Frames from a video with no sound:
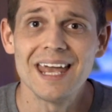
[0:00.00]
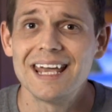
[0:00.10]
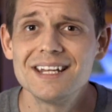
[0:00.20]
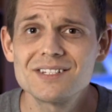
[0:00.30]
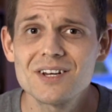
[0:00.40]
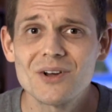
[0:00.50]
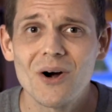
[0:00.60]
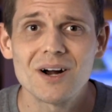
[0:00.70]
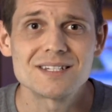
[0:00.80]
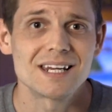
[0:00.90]
Instant
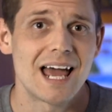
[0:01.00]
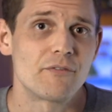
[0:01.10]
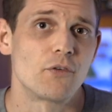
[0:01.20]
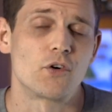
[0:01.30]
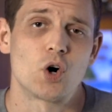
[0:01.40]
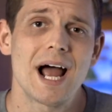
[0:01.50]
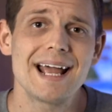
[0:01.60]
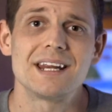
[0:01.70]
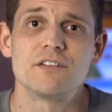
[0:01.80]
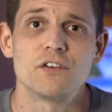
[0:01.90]
cards can have a
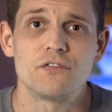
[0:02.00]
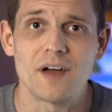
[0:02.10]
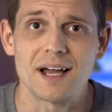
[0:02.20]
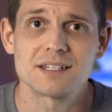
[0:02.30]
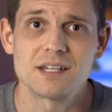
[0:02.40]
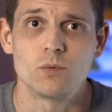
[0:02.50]
variety of effects that